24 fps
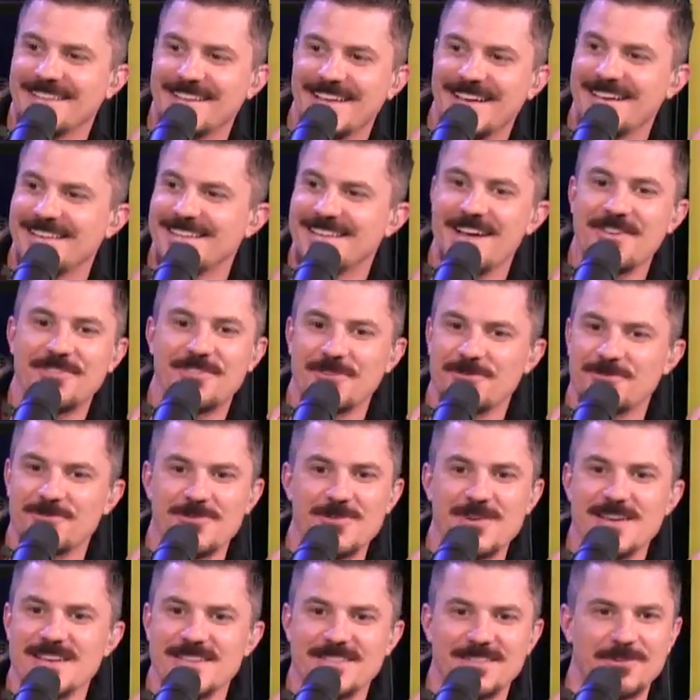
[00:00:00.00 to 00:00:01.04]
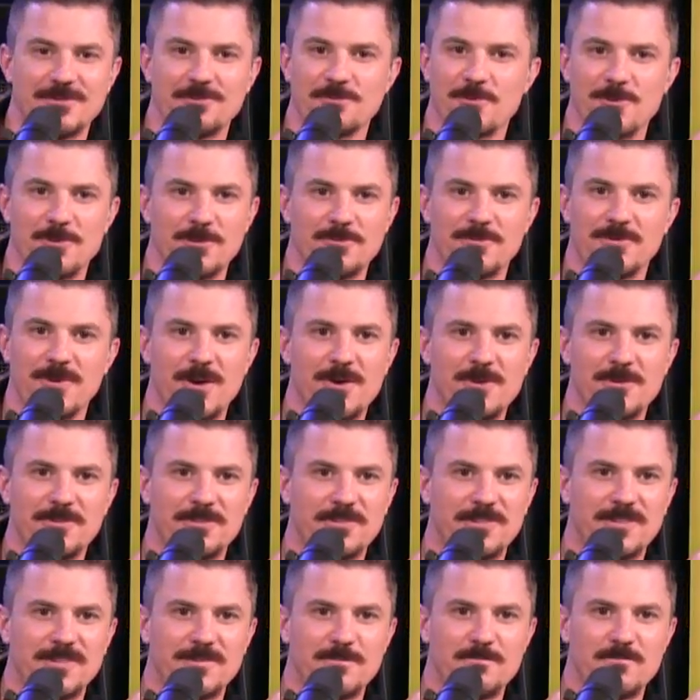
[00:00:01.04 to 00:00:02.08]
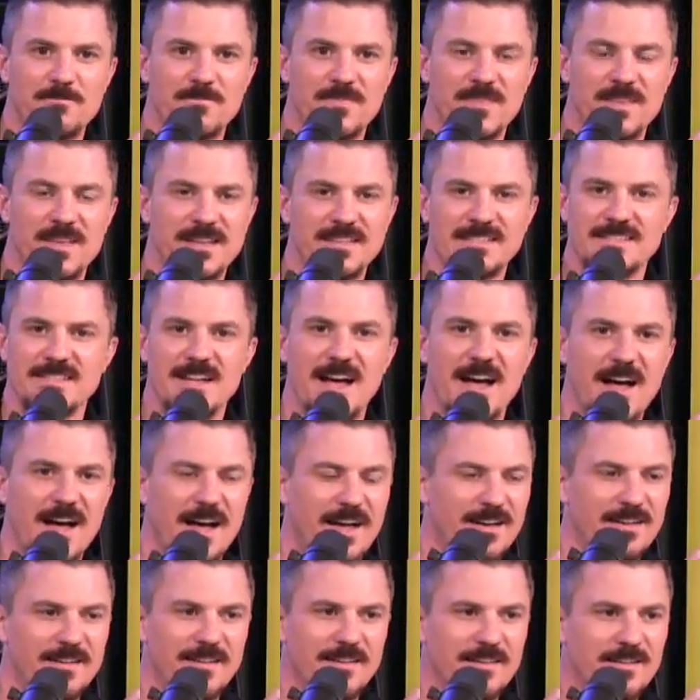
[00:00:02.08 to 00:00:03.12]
Ain't nothing free in this world, folks. It's not.